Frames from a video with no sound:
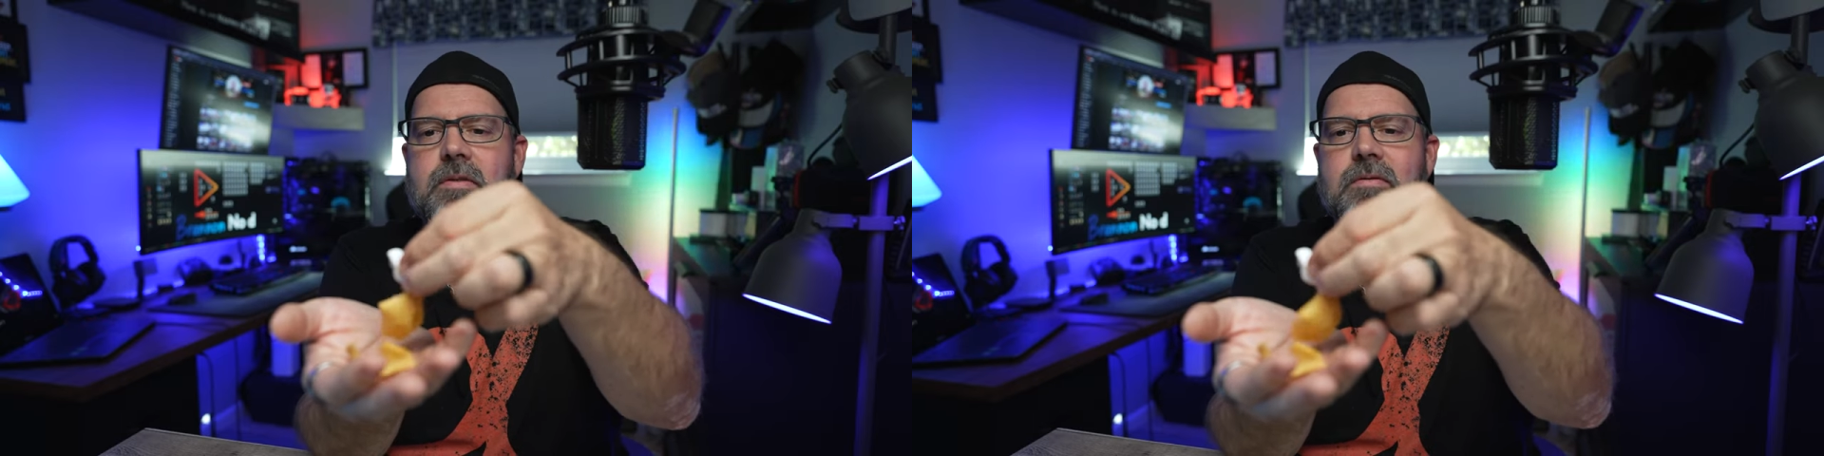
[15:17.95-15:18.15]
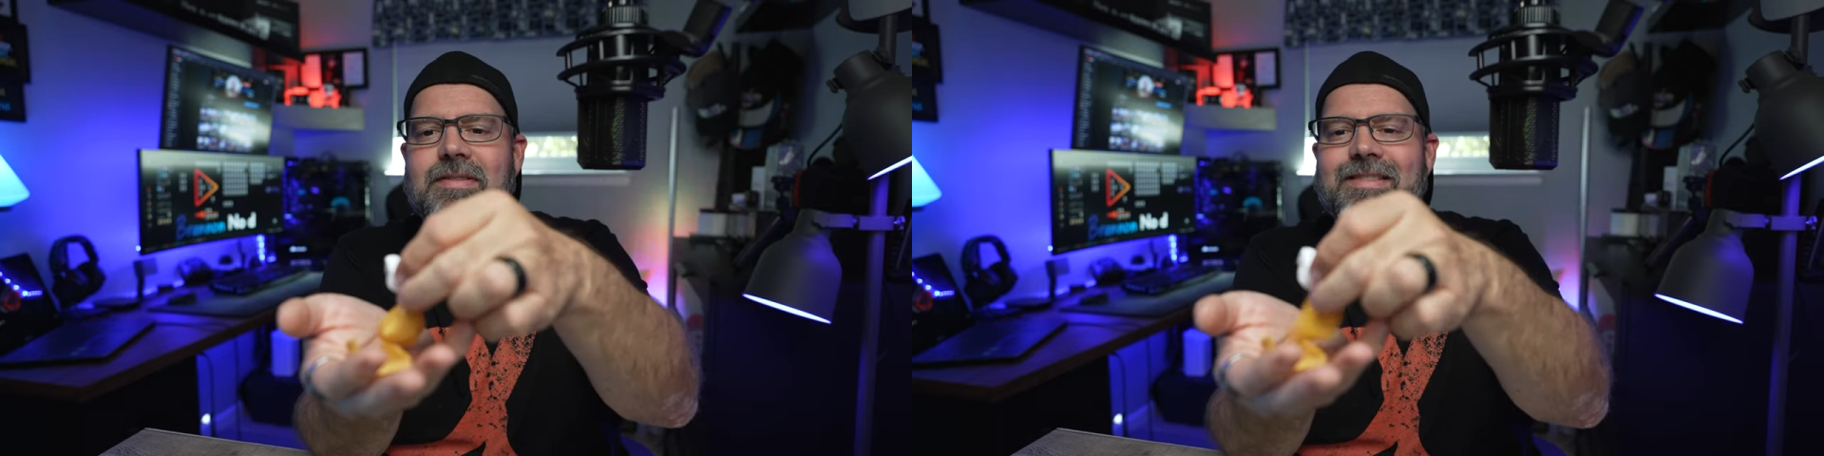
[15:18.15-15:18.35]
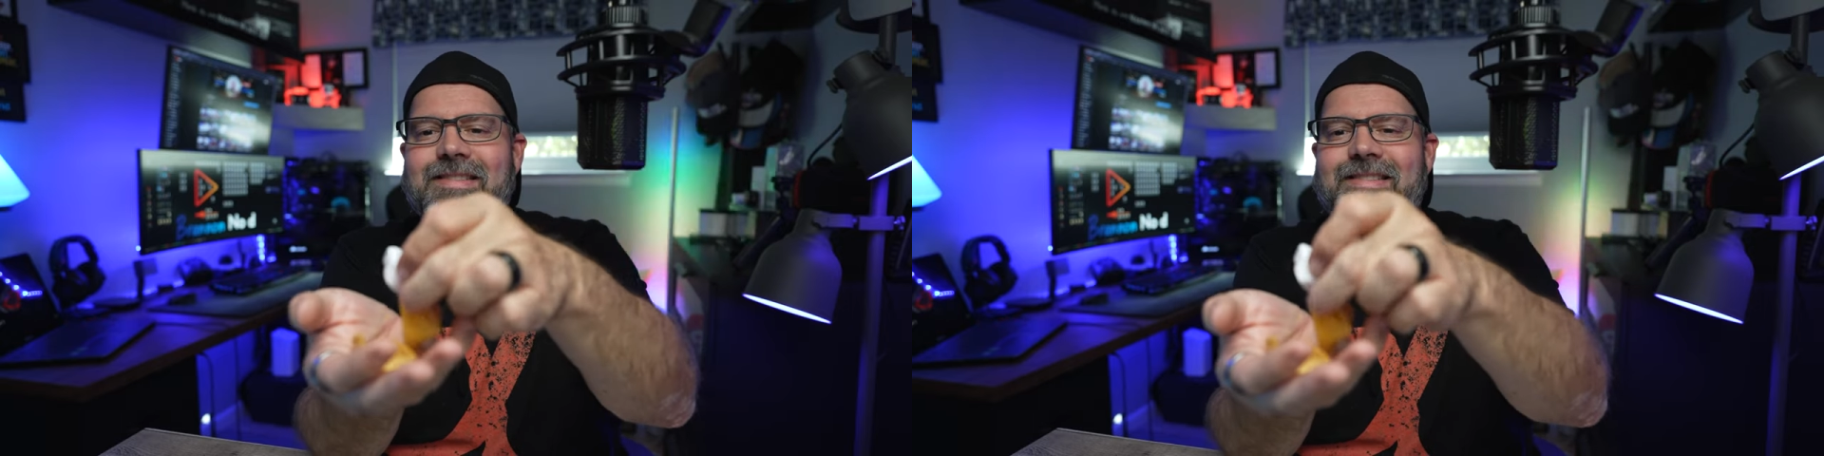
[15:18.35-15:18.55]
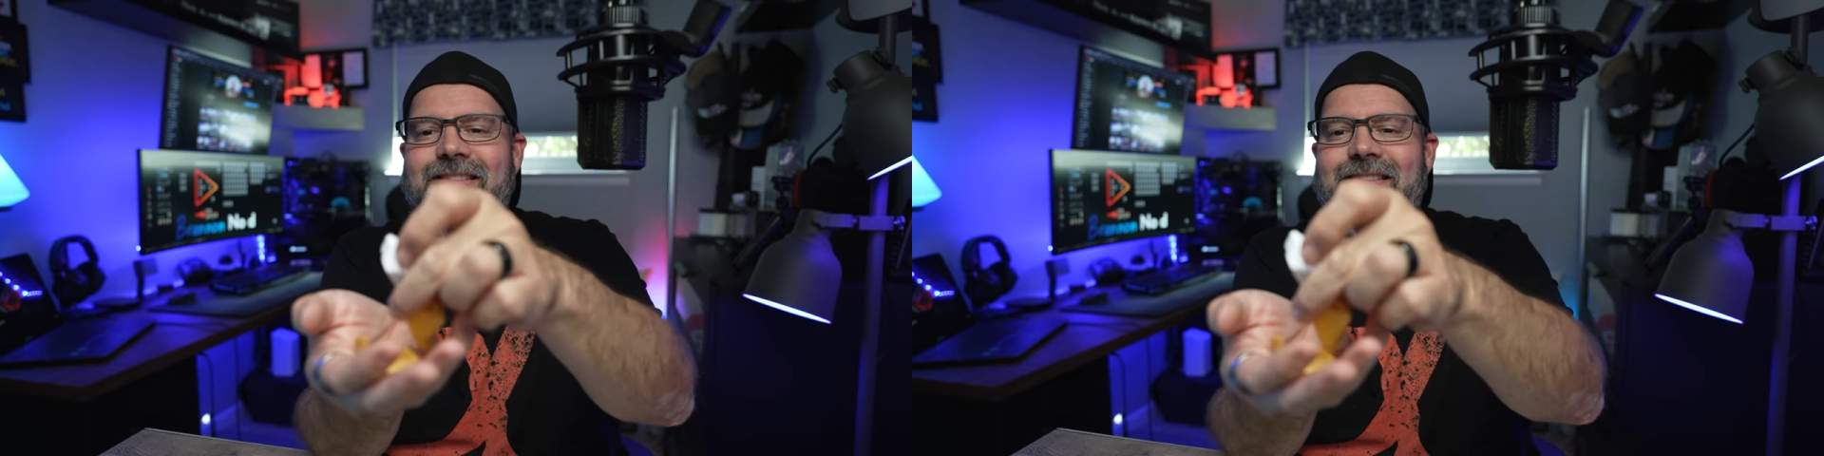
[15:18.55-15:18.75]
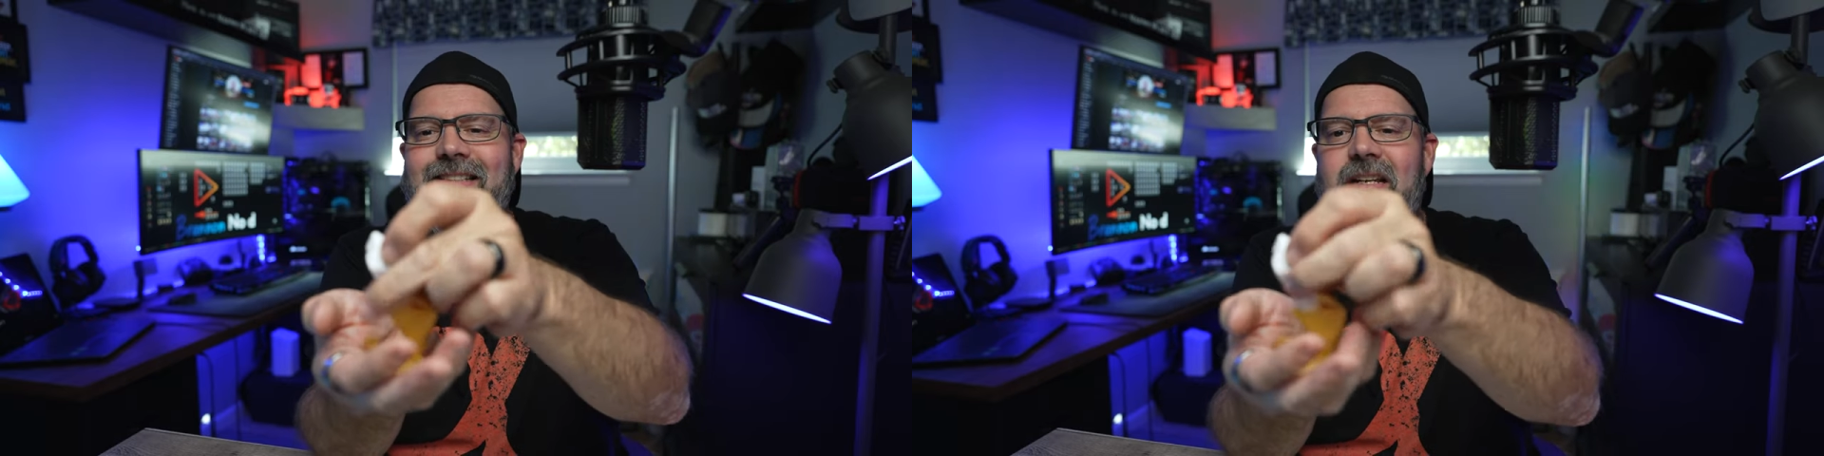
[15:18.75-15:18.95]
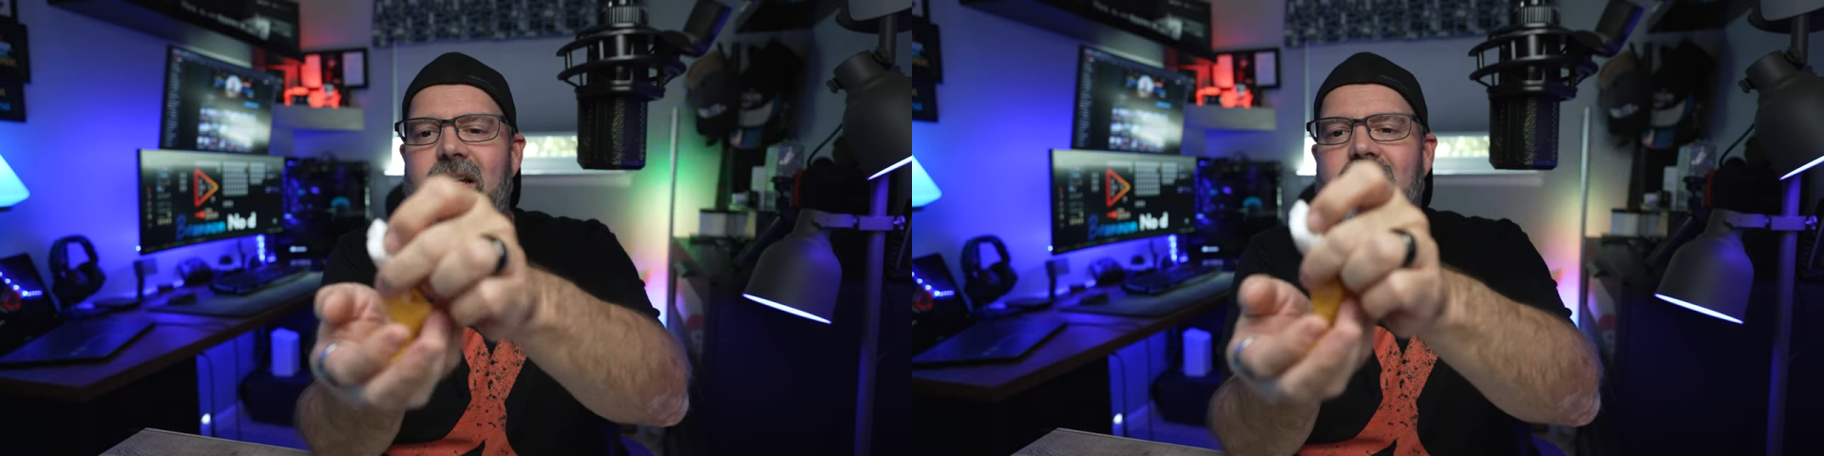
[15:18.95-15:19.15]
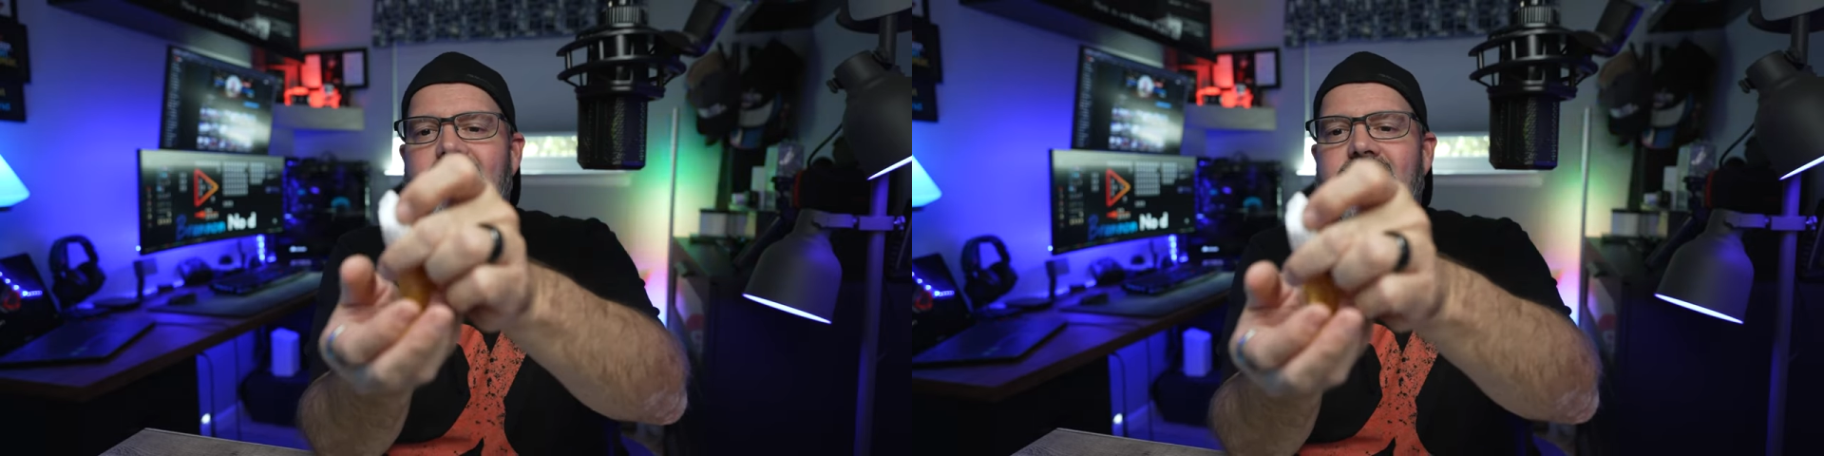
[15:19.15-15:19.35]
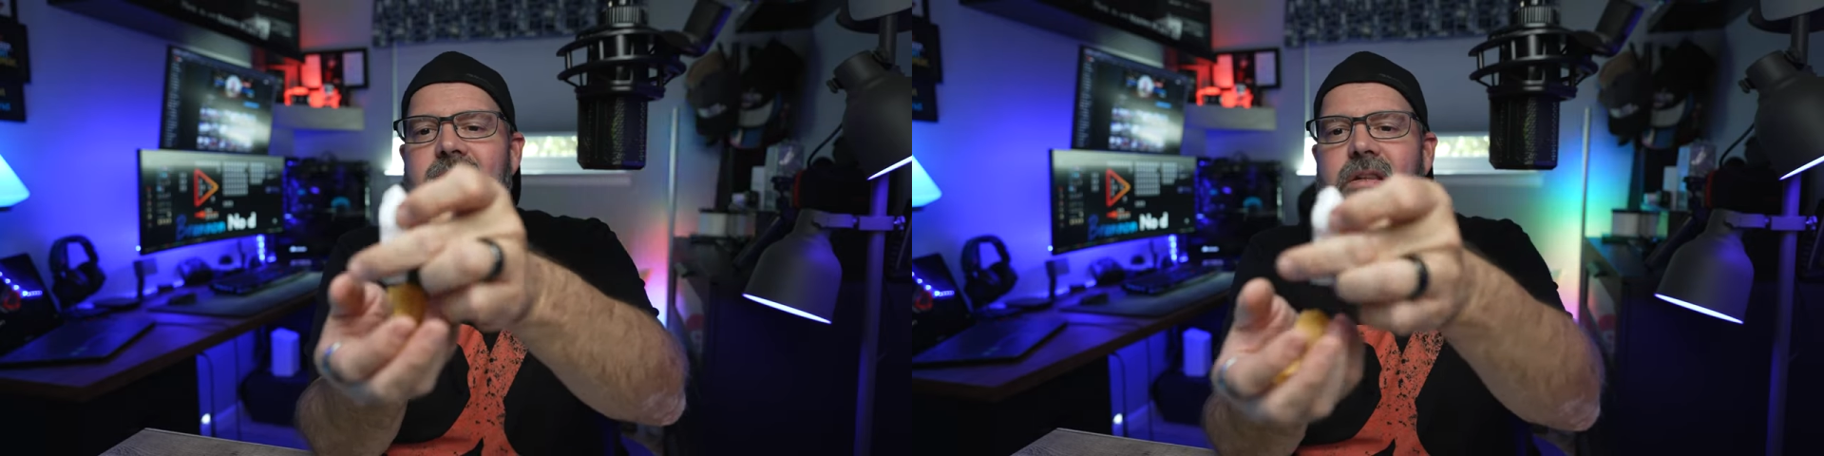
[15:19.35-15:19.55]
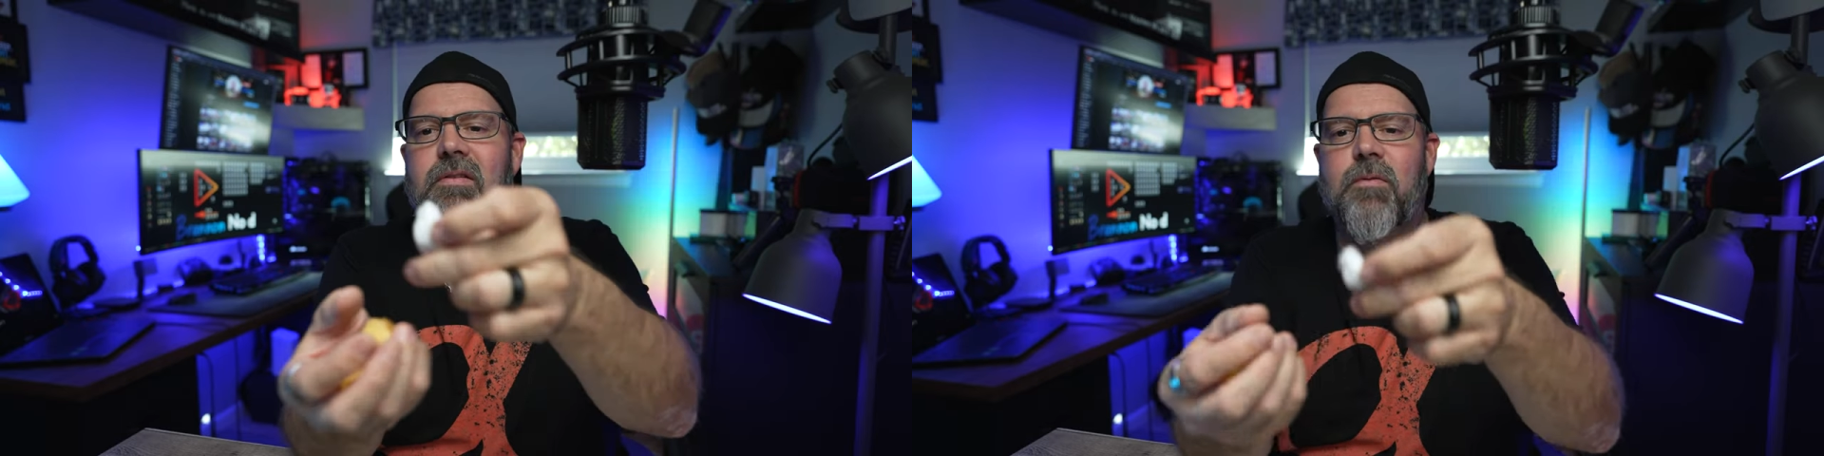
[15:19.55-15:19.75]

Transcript: and take